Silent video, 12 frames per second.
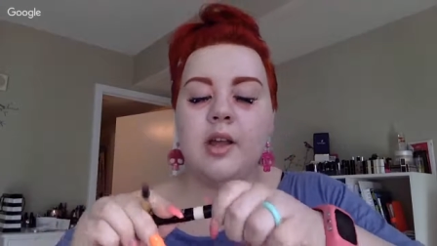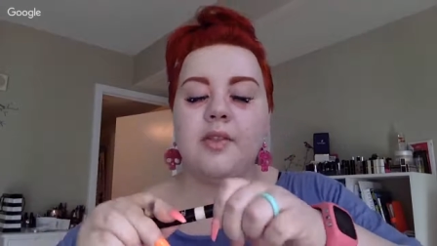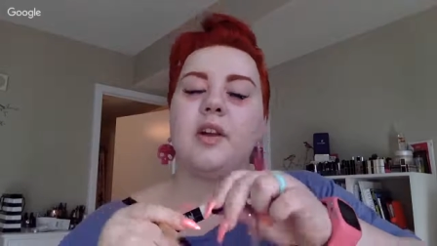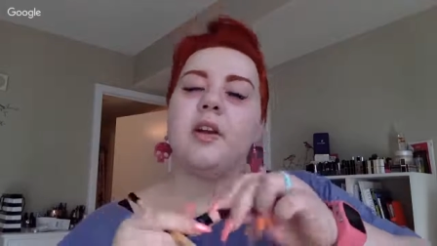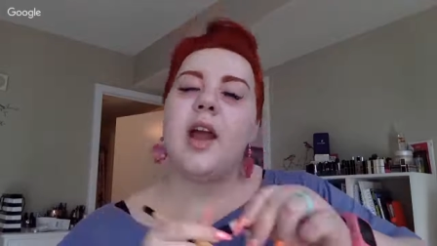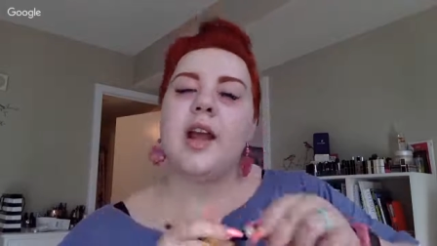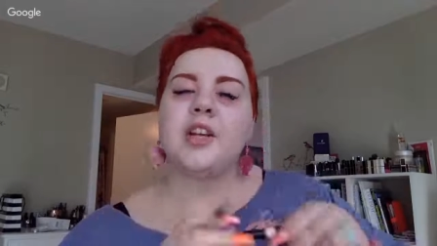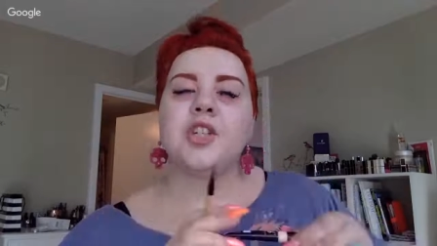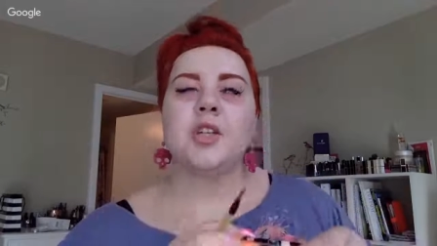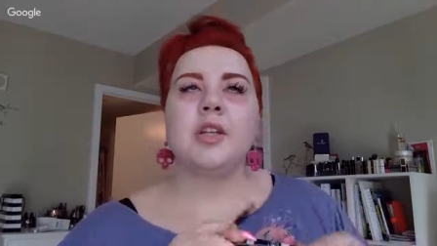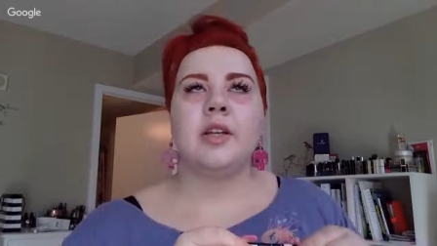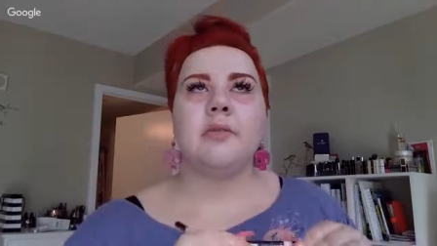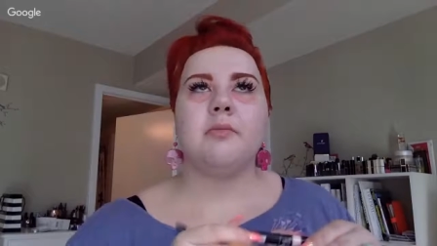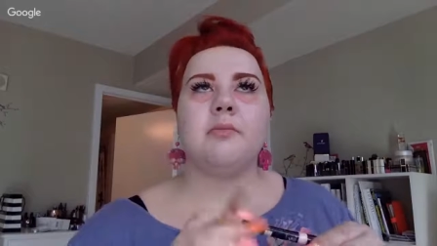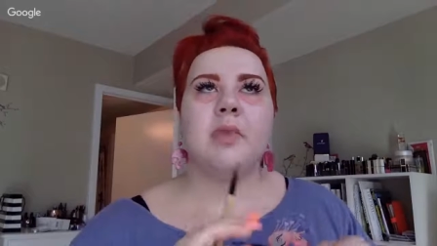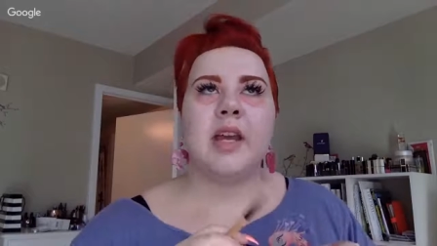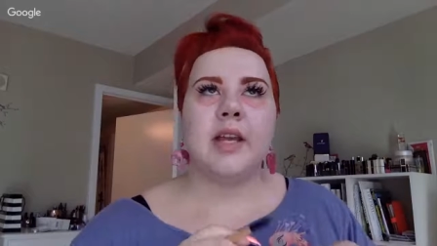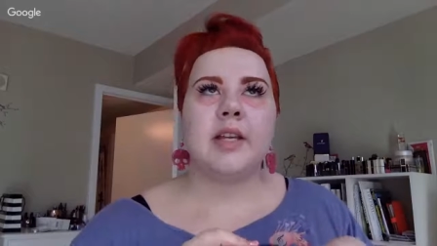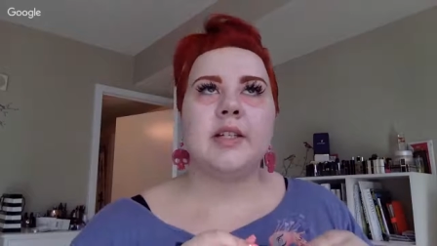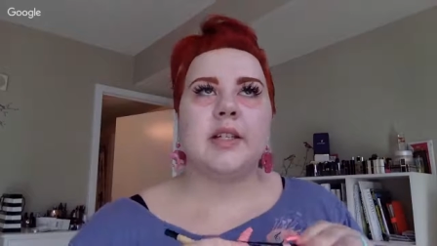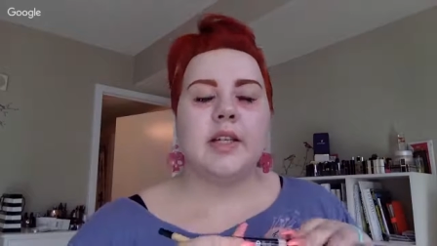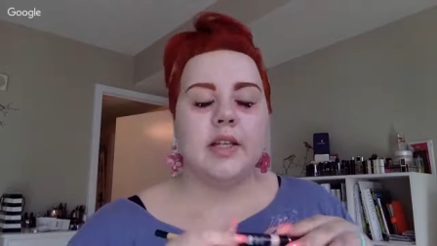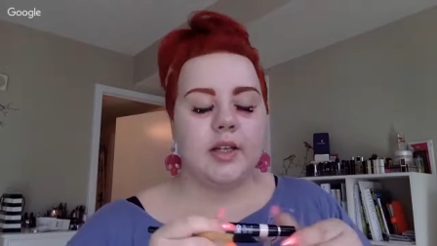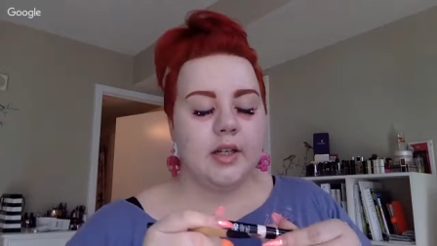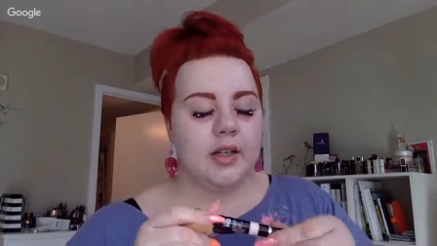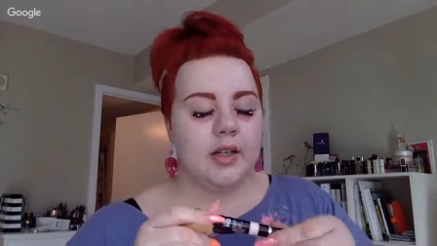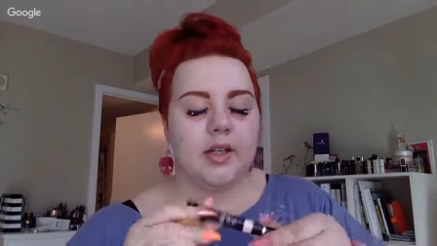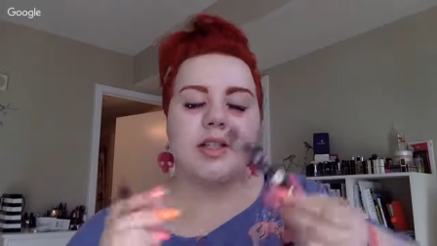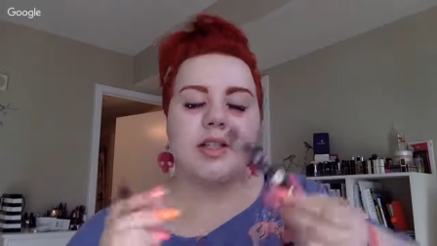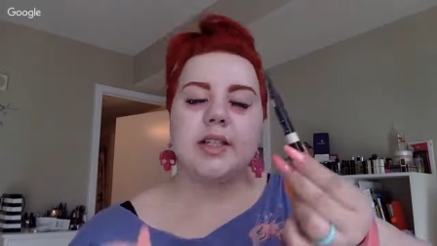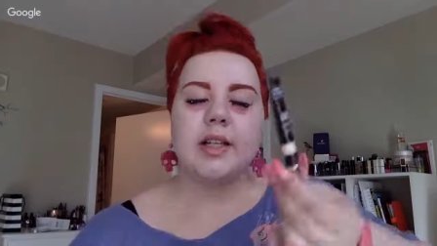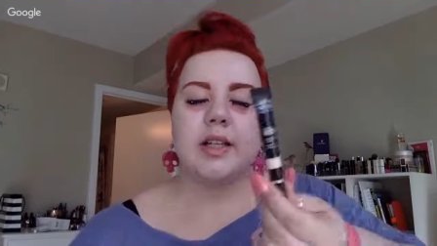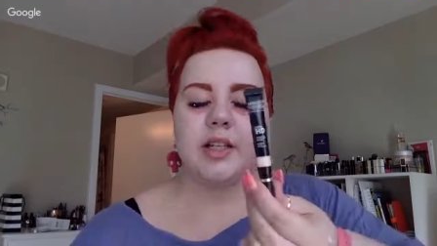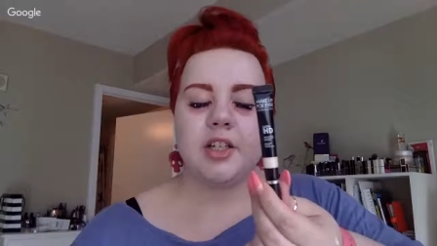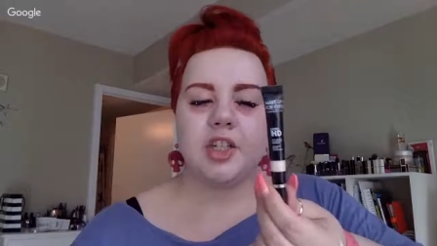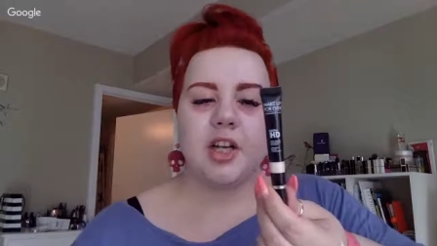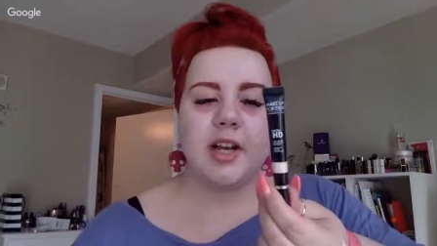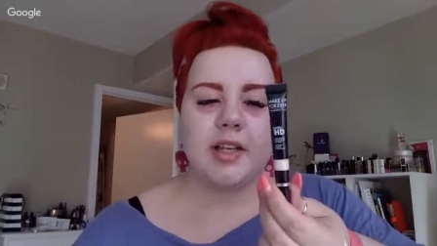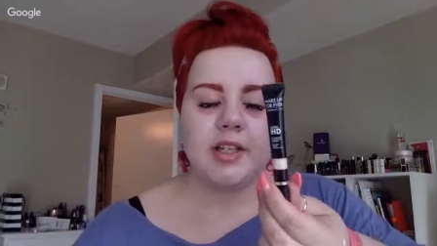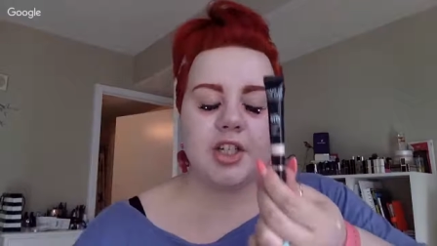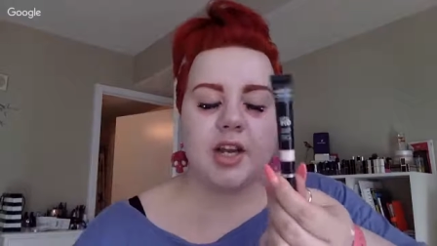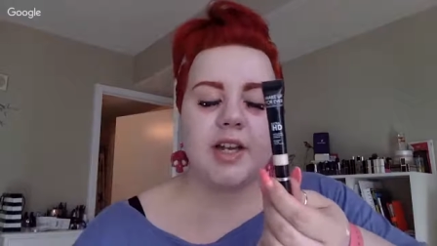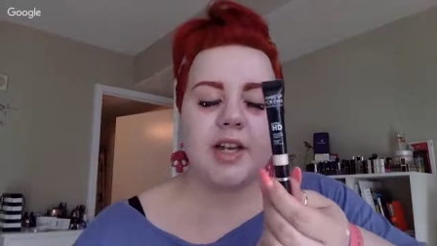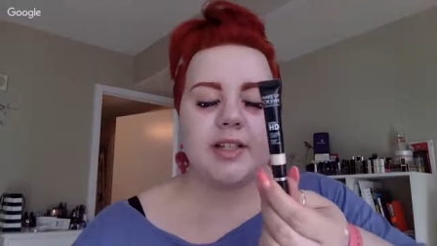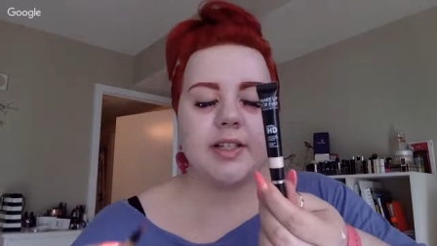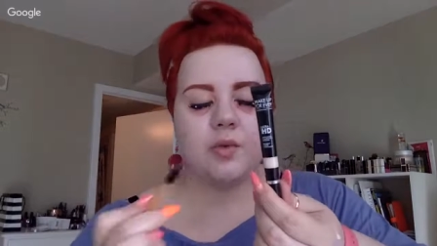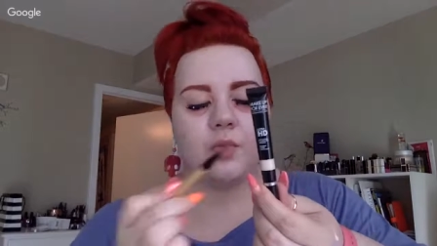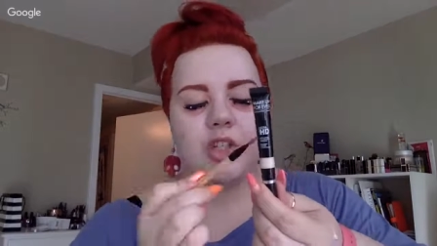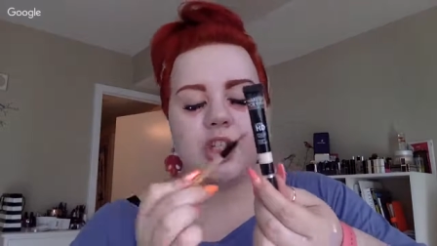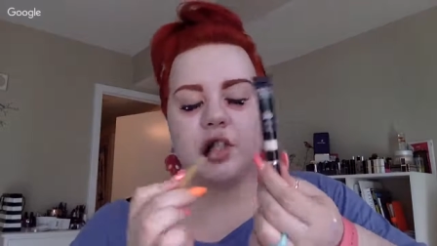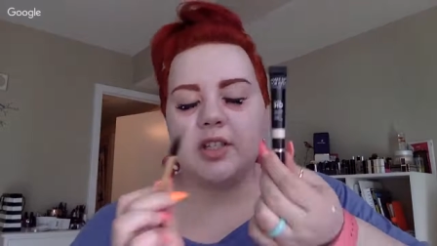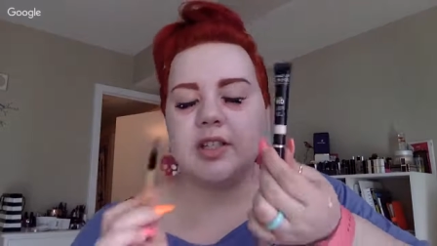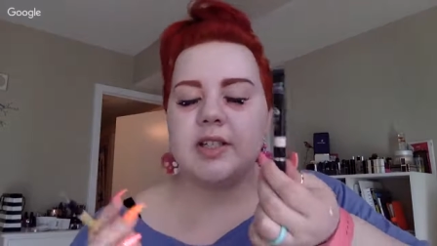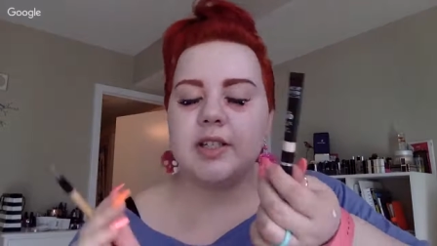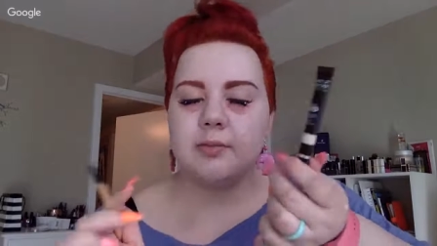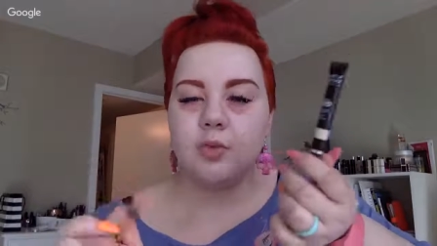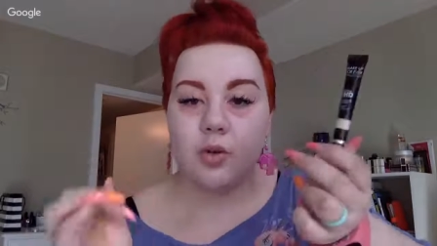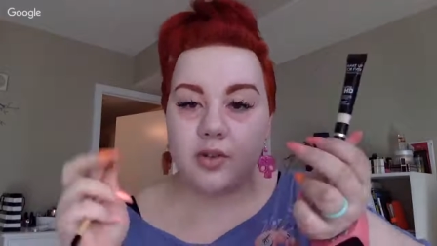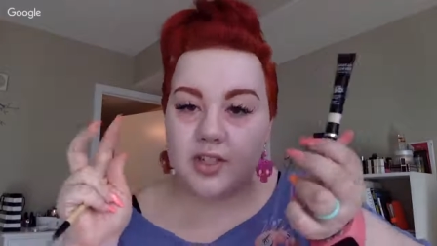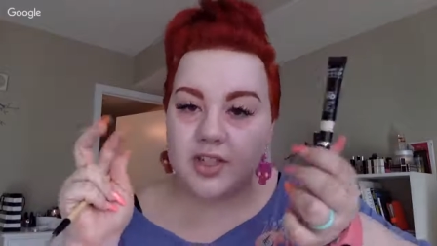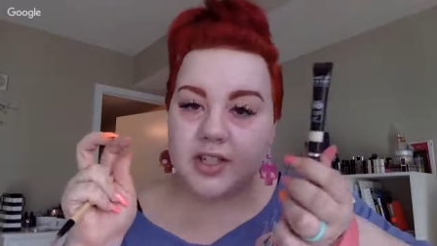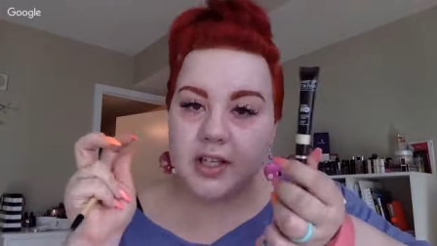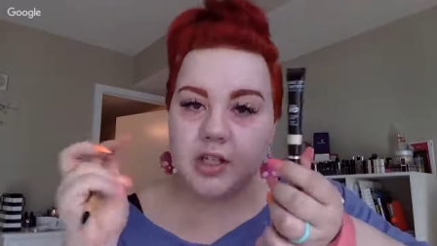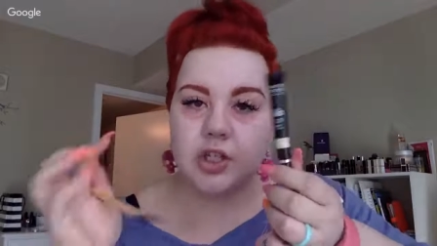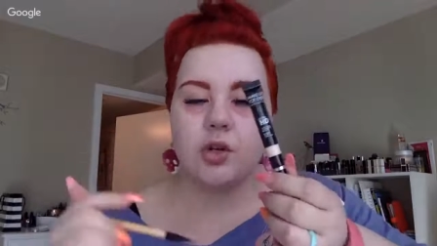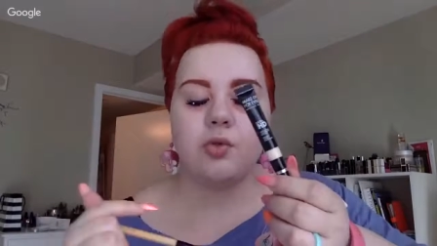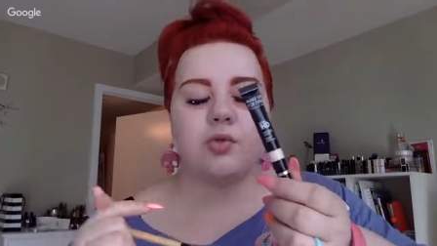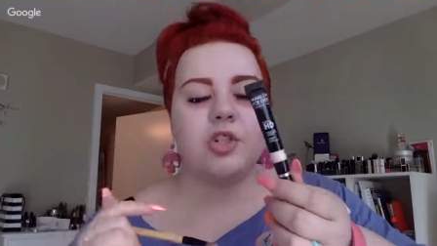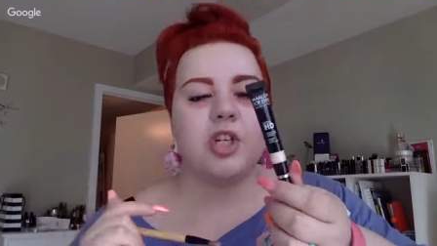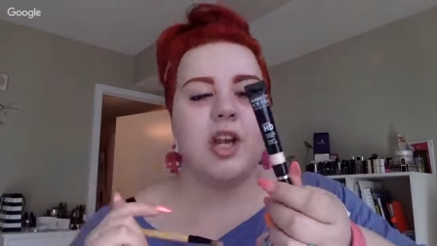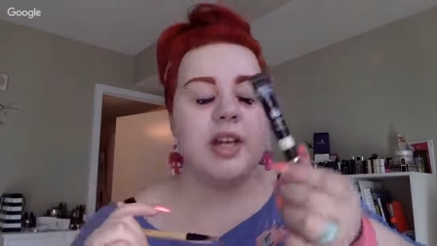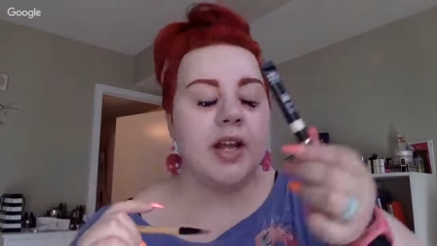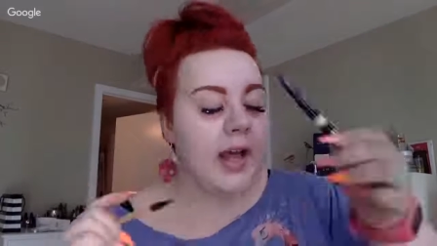They're actually made in concealing shades, which this is more skin tone shade,